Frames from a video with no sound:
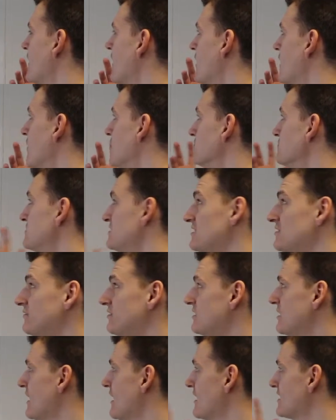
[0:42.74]

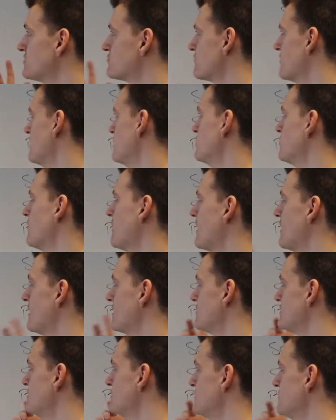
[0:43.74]
TV ads, radio
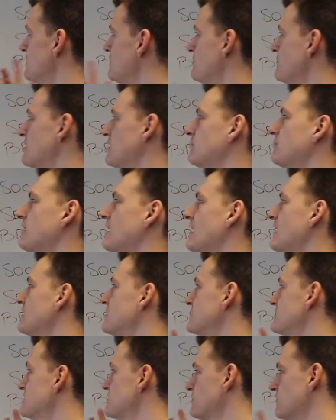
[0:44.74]
ads, email
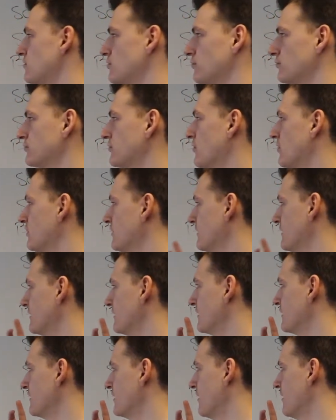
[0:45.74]
blasts, cold
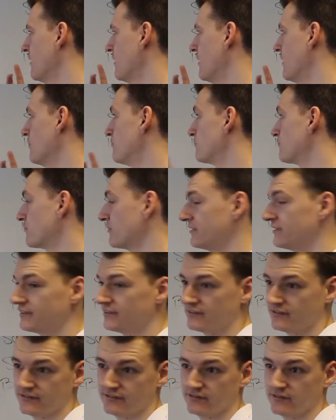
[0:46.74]
calling,
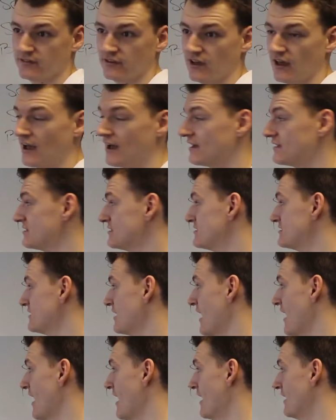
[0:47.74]
print
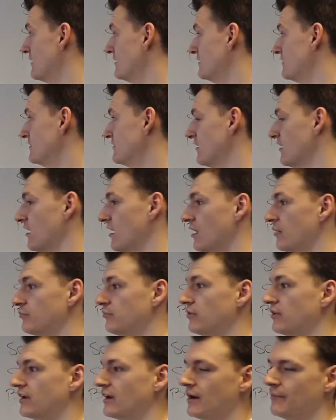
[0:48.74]
ads, and
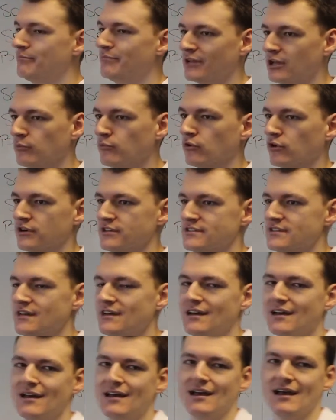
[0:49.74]
putting up billboards.
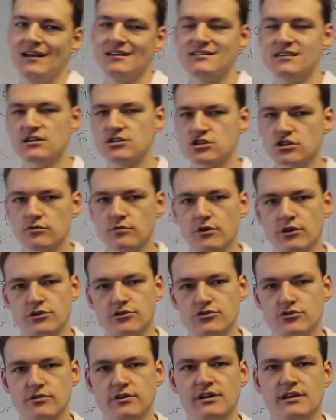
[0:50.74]
Essentially what
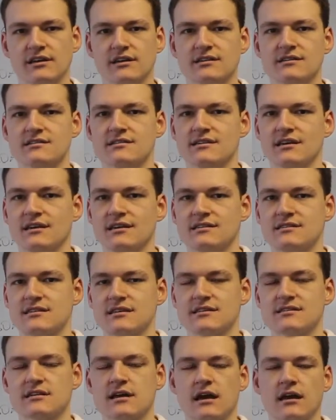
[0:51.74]
you're doing is,
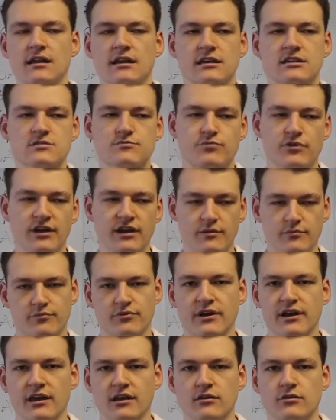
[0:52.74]
it's kind of like spray and
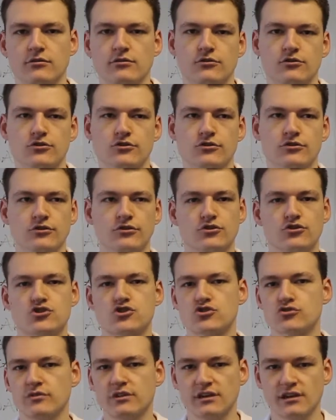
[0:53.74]
pray. You're
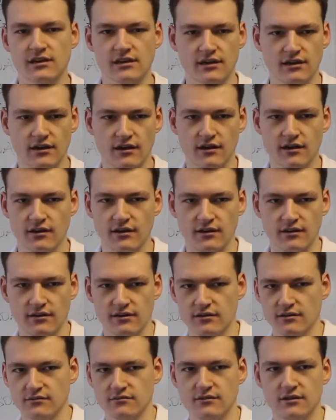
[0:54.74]
shooting
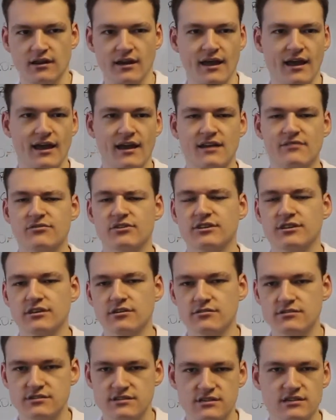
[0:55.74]
at
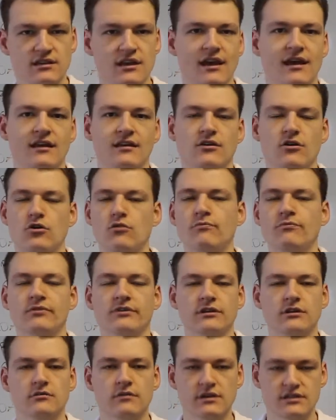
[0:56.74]
everything you see, and
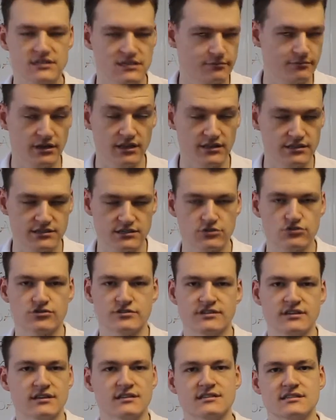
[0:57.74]
hopefully you hit somebody that's
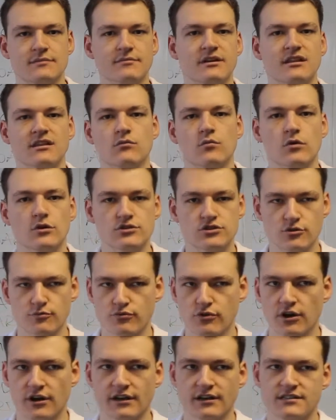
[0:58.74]
interested in somebody that wants your
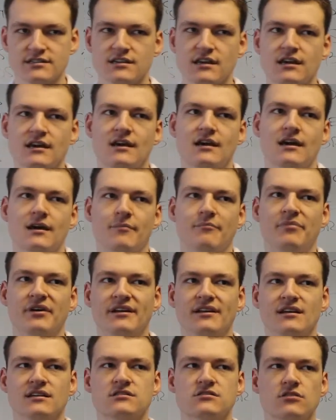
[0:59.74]
product.
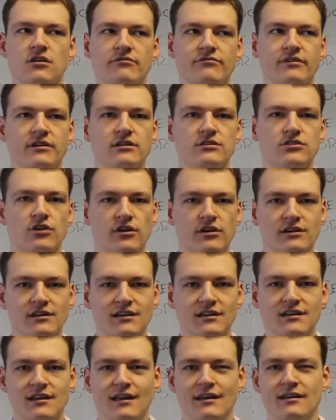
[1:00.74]
But it's not very
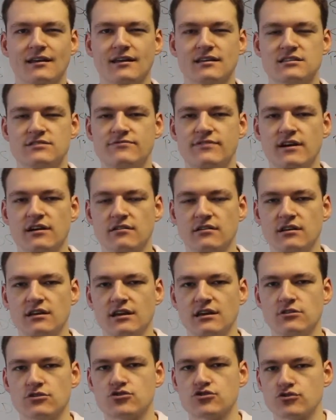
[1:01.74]
targeted, and it's
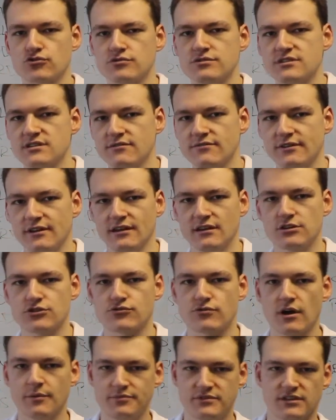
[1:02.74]
very intrusive and
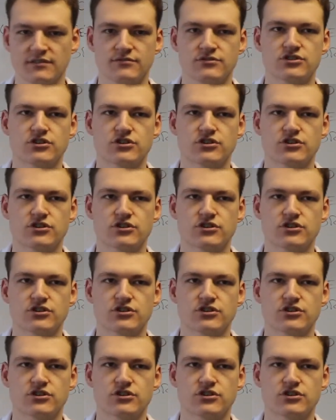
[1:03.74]
interruptive.